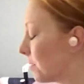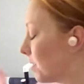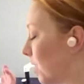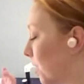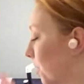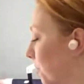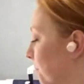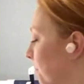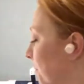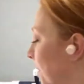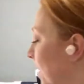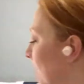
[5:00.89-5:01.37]

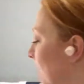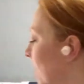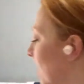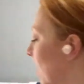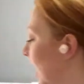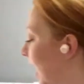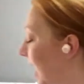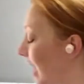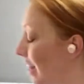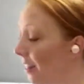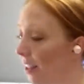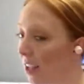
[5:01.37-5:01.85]
So
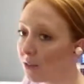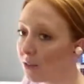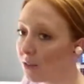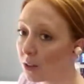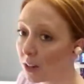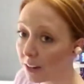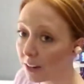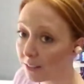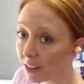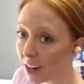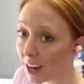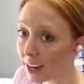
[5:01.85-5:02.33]
I love
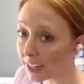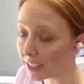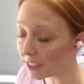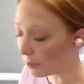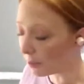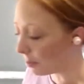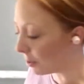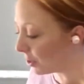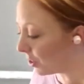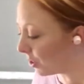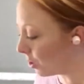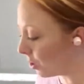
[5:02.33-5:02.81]
whenever I get
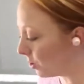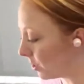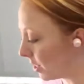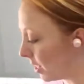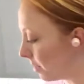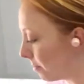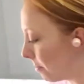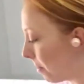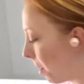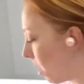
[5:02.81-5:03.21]
to put those in a